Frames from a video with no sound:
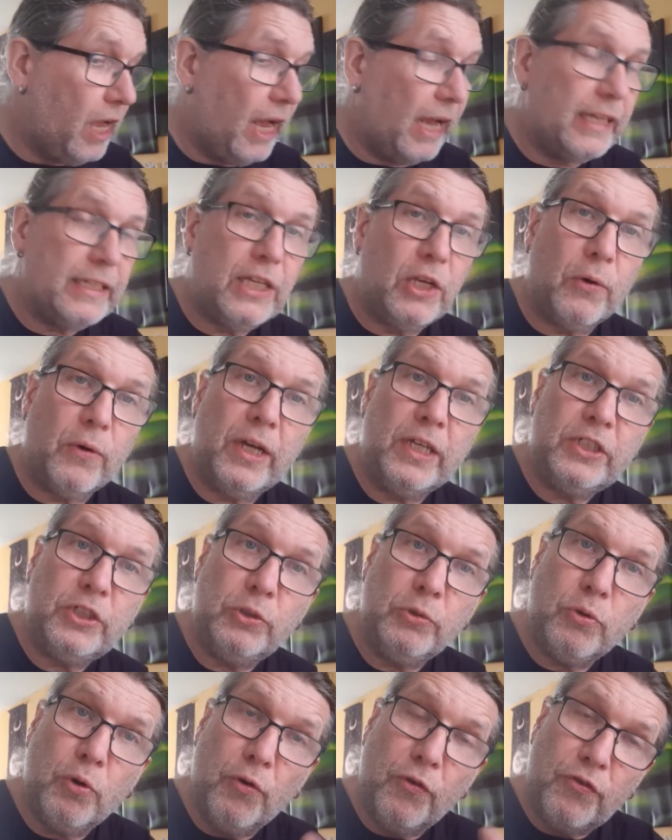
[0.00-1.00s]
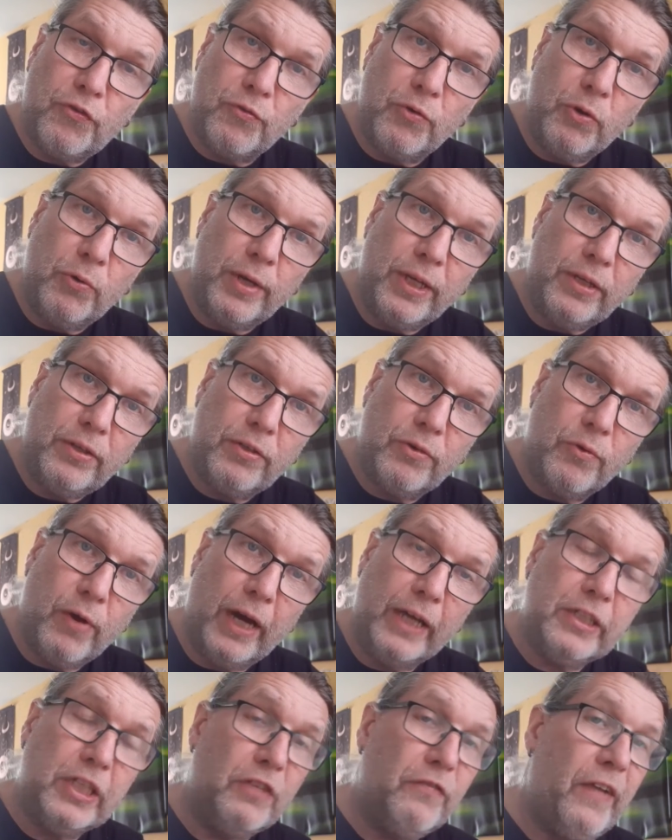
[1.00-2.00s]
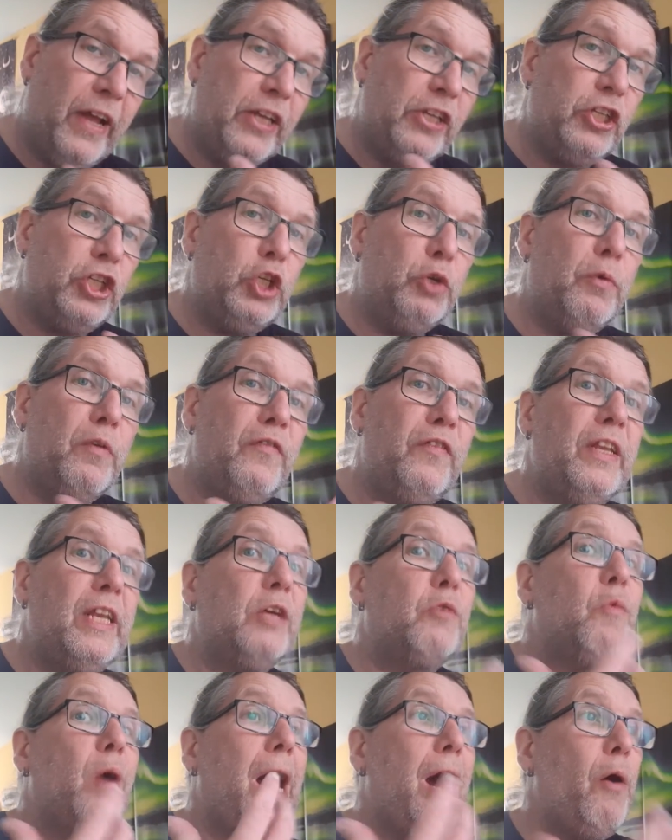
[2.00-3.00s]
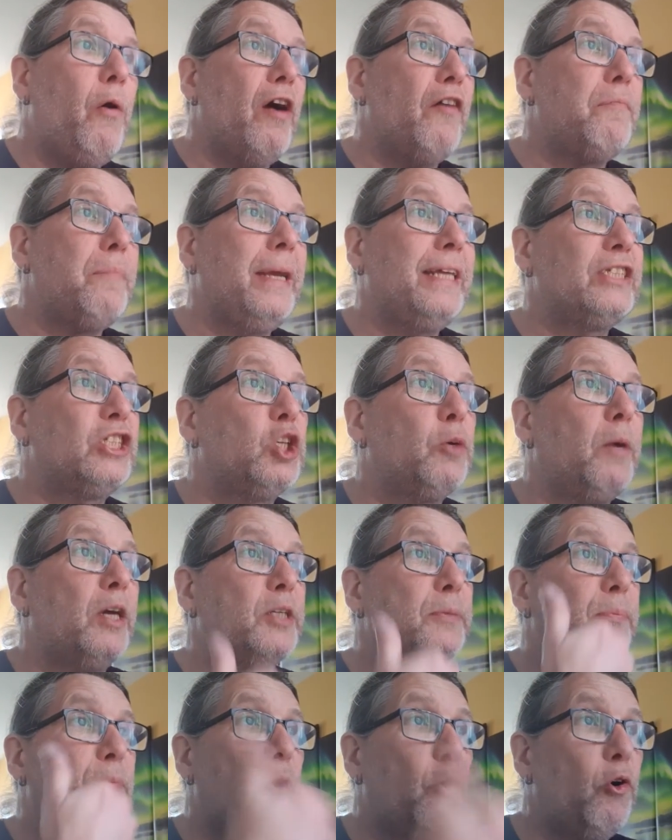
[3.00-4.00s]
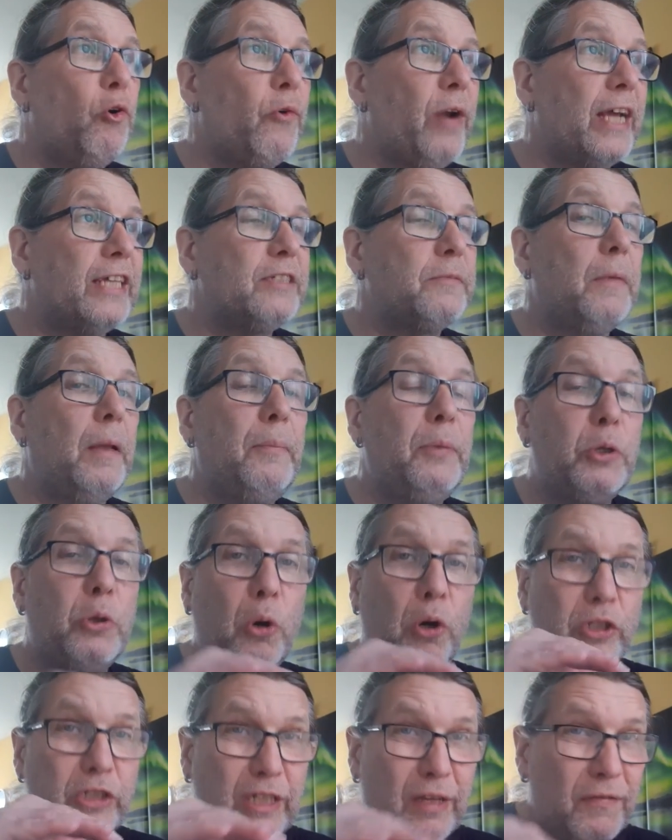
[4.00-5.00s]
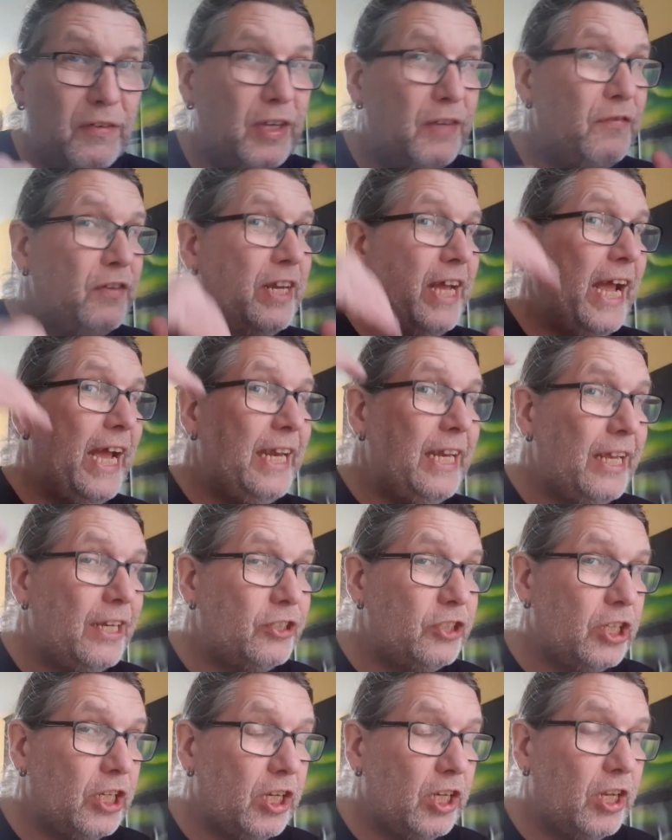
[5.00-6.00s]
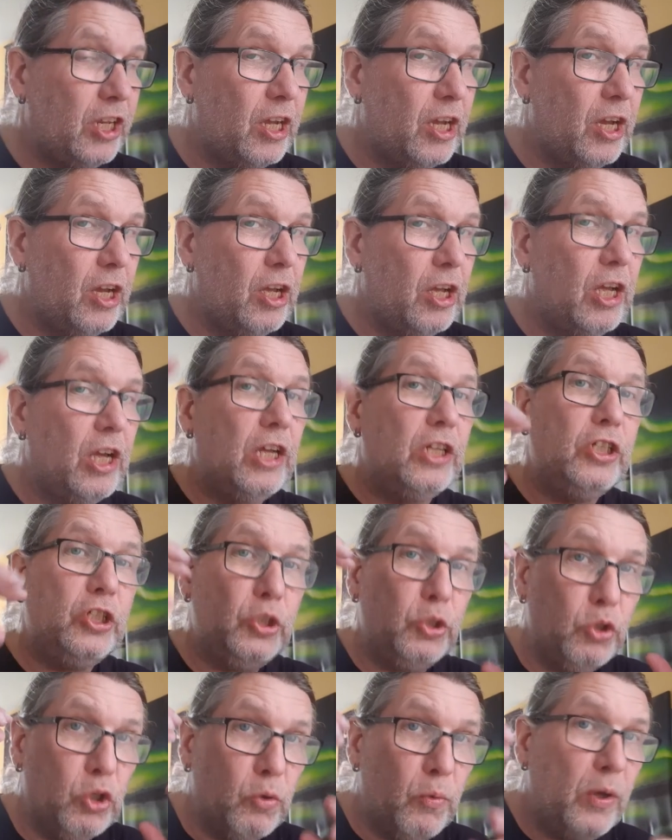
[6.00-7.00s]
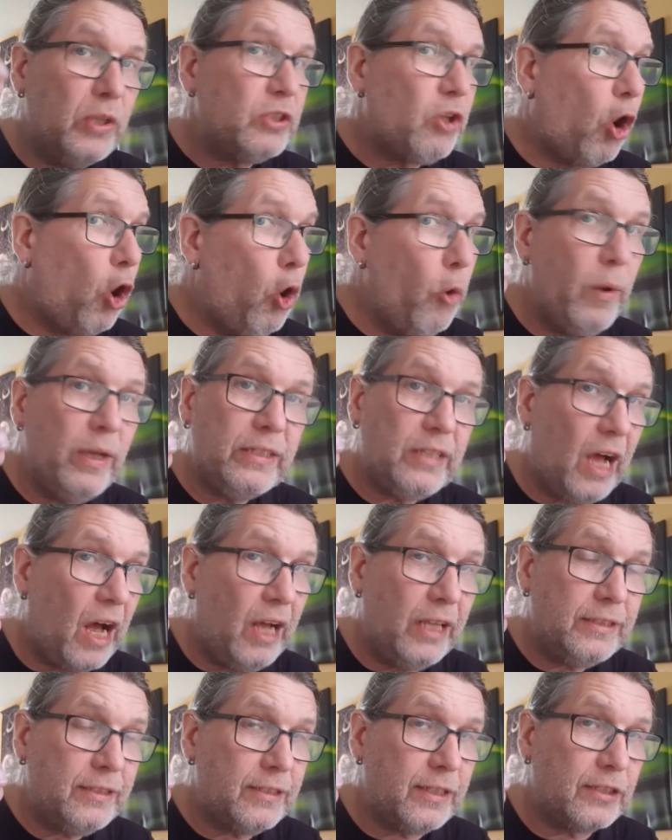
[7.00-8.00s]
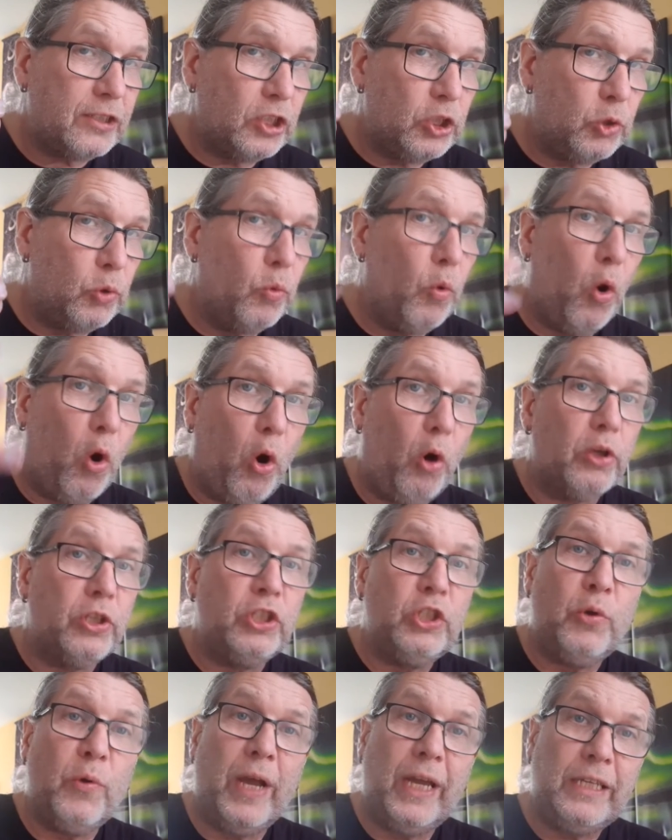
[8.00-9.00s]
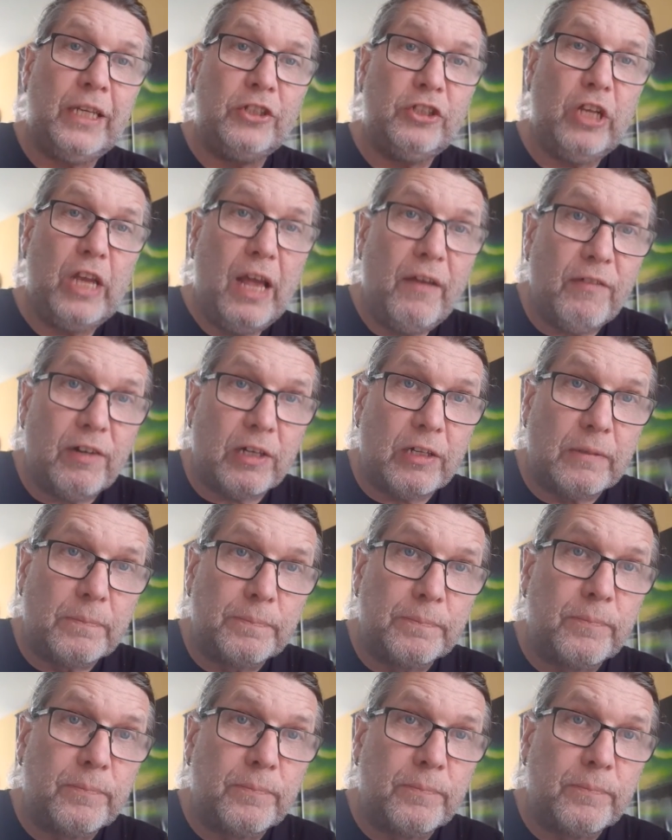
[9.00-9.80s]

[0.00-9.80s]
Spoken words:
As long as you go through it, right, eventually you will feel like, wow, I've made so much progress. And because you have a different energy, the universe always answers you on your energy level.